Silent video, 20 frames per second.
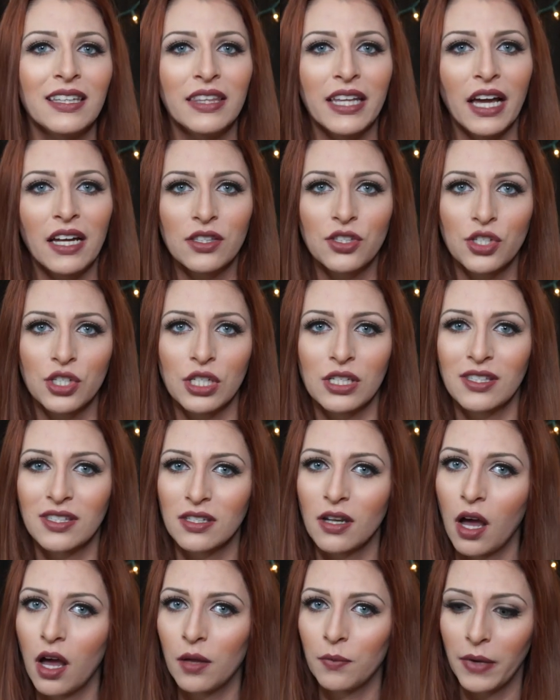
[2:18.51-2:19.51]
That's just
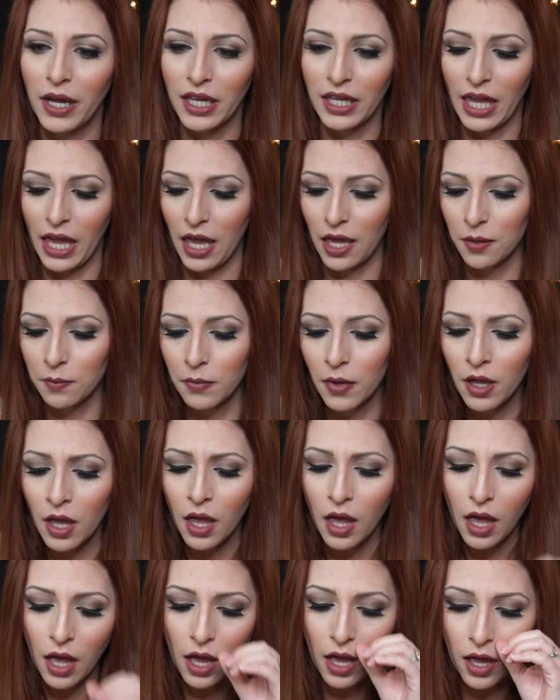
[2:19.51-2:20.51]
not my game.
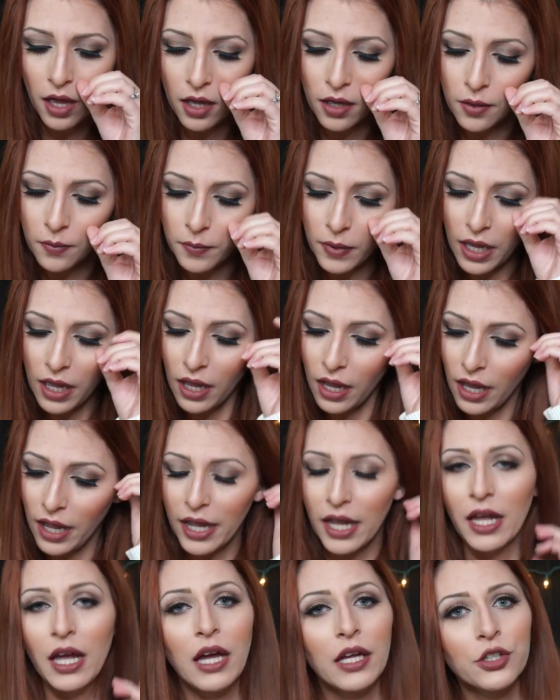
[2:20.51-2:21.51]

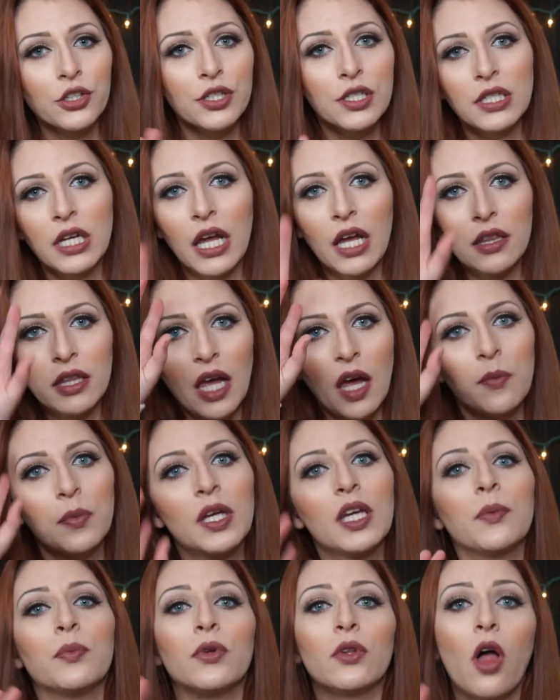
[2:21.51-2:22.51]
I understand that
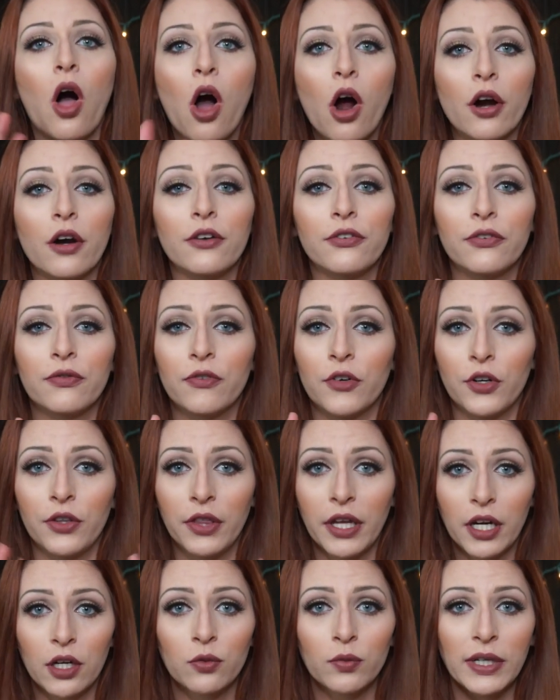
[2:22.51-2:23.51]
people are for
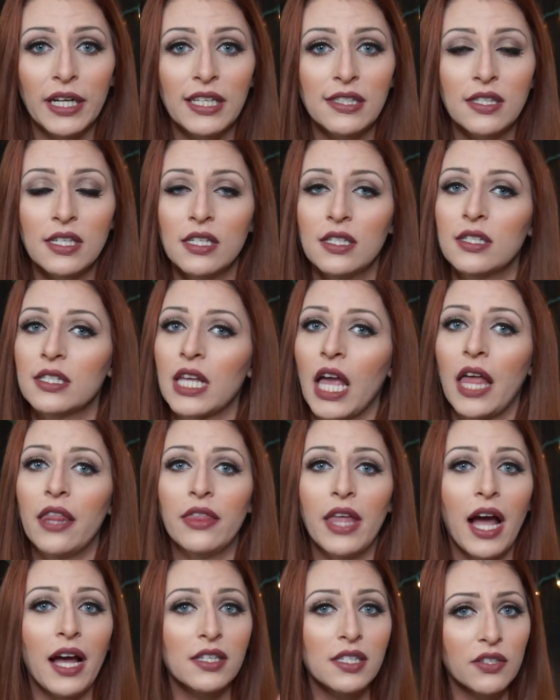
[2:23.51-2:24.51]
their reasons,
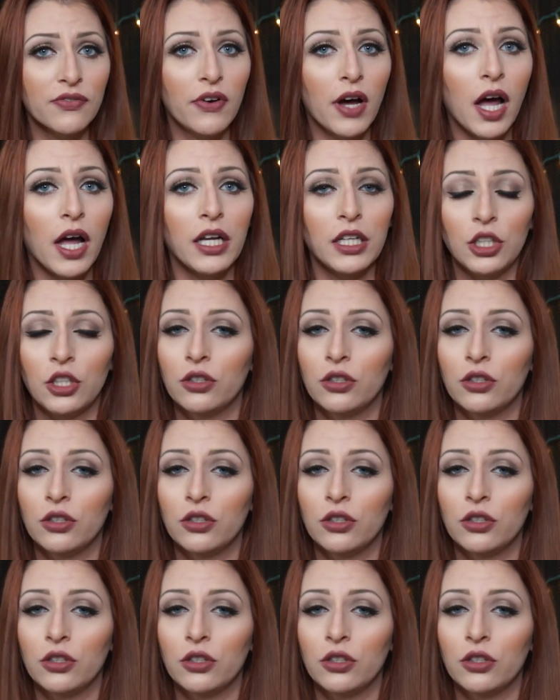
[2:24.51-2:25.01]
and that's fine.